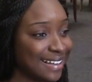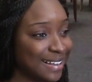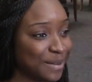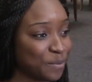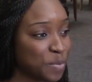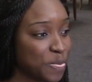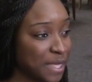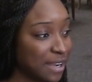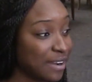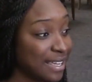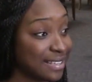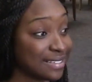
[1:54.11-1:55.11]

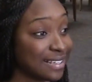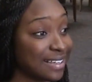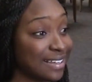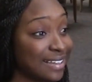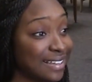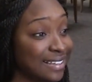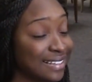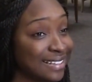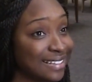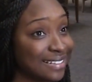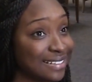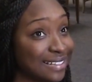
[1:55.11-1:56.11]
there is a
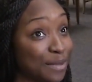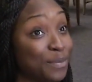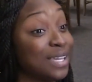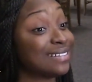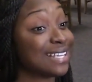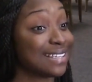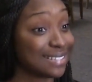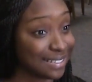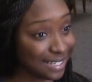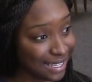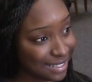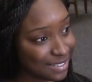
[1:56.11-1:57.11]
big test
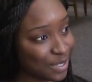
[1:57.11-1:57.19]
at the end.